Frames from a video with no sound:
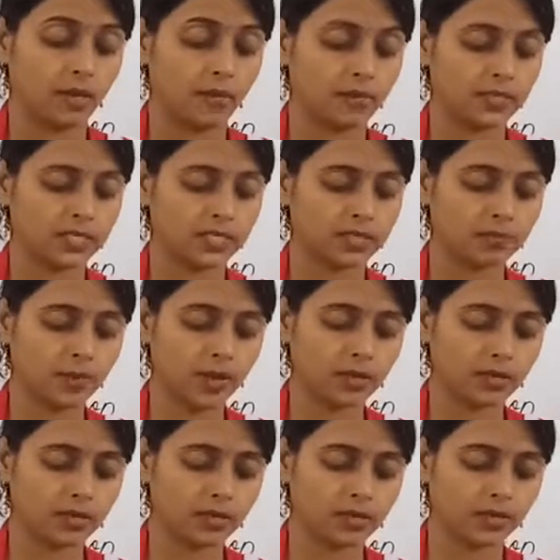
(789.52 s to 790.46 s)
Mrs.
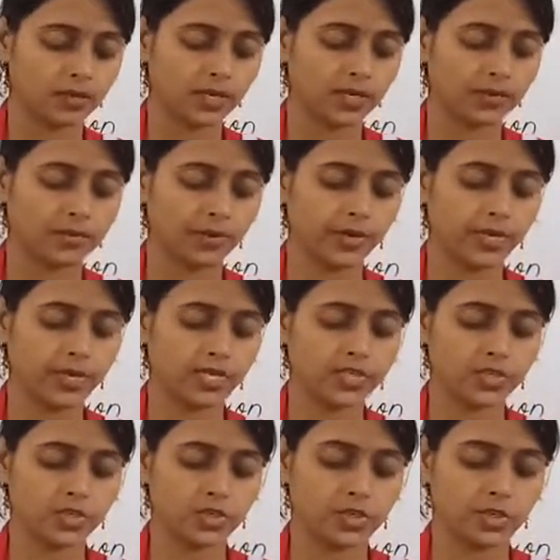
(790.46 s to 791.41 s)
Parker, in great
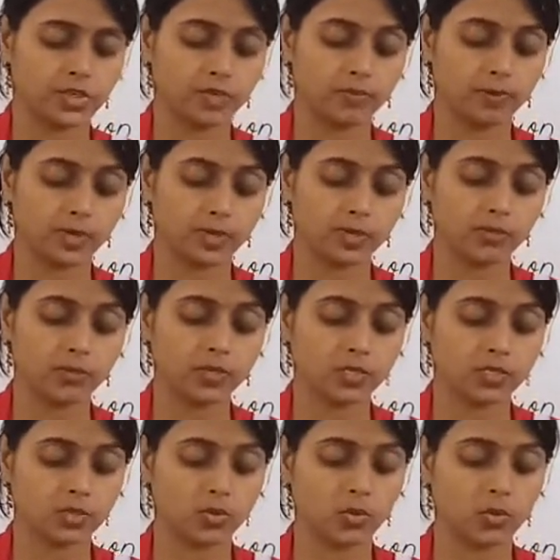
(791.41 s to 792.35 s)
agitation, but you
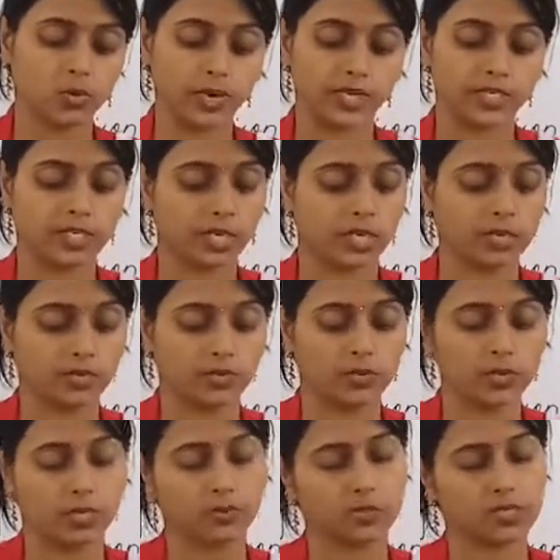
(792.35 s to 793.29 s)
must go, I tell
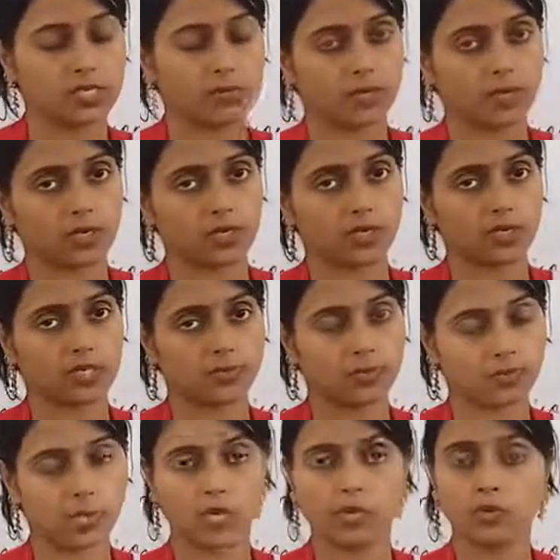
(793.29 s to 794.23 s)
you. Then Mrs. Parker is
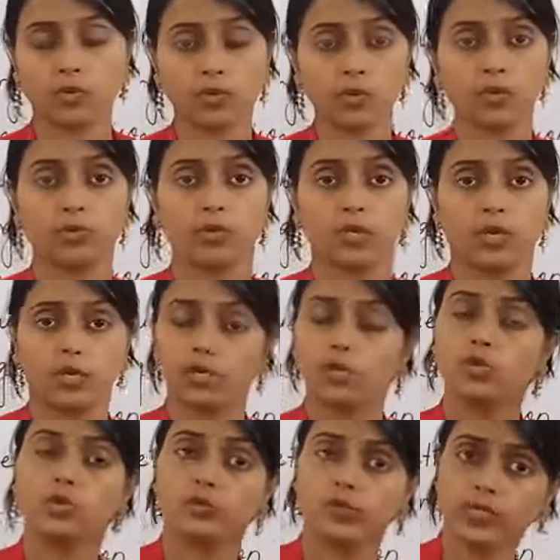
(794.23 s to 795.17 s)
speaking.
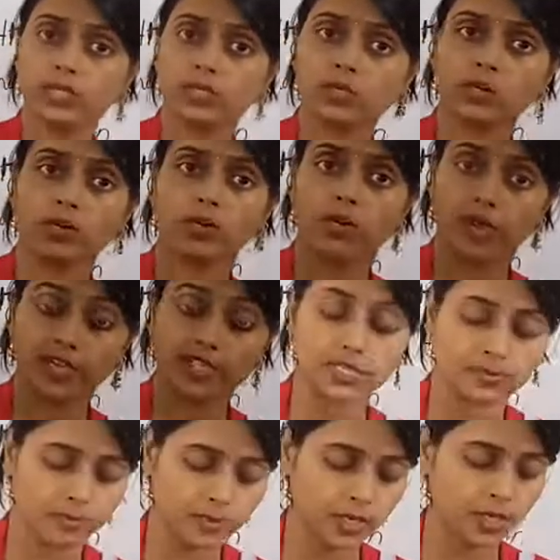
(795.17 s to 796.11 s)
No, you must go. I
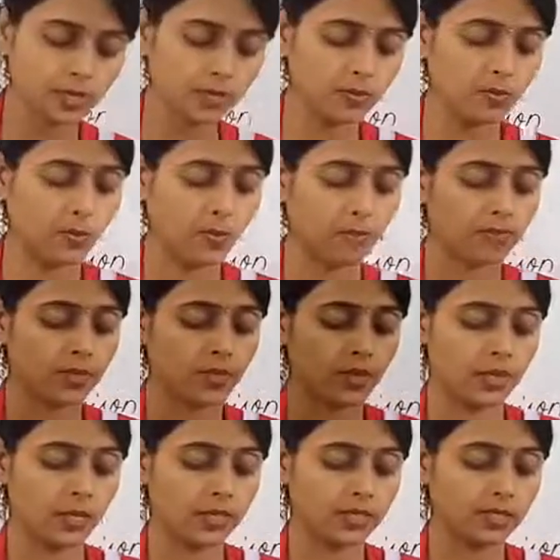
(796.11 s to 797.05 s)
speak
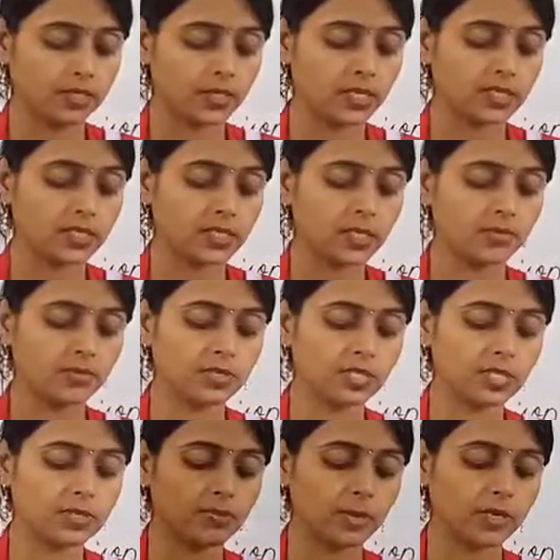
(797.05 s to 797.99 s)
you. Alice, I say,
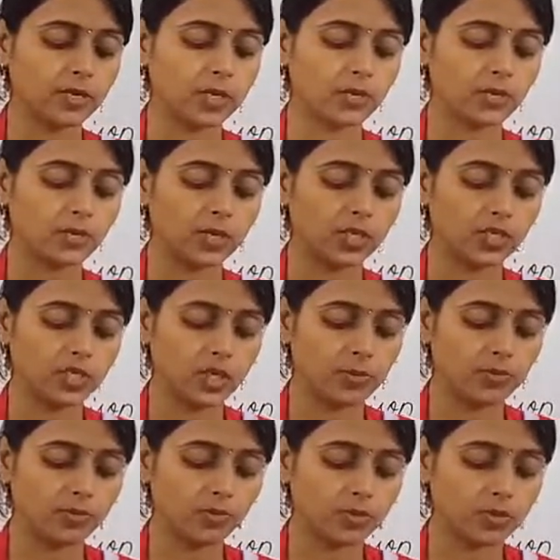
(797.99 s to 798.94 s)
Mrs. Parker, what's
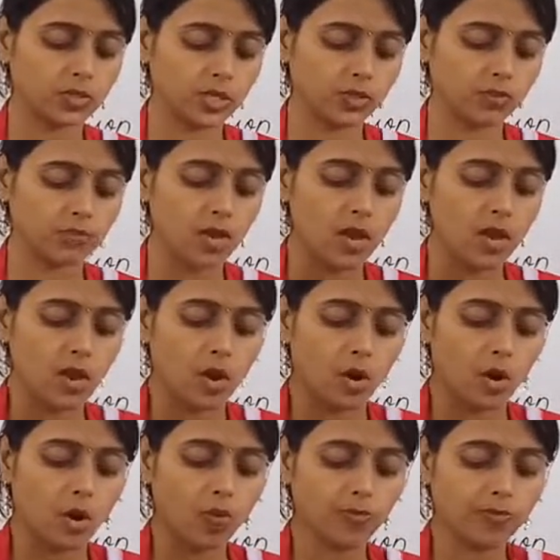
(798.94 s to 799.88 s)
up? You seem
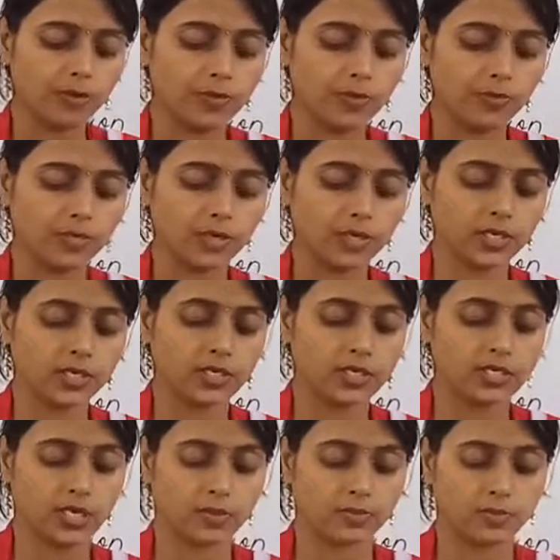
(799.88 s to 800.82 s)
awfully worried
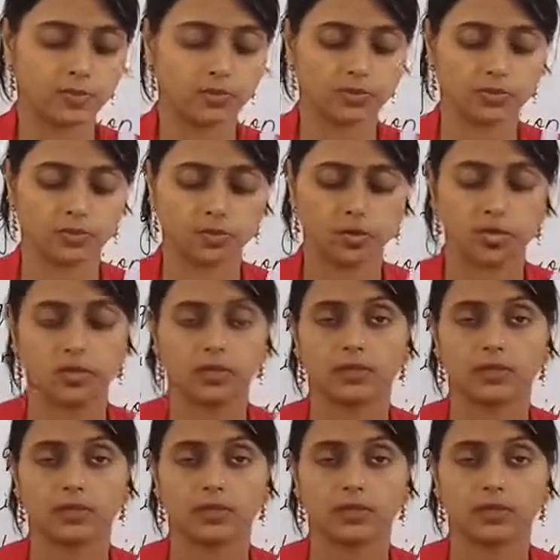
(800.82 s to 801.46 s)
this afternoon.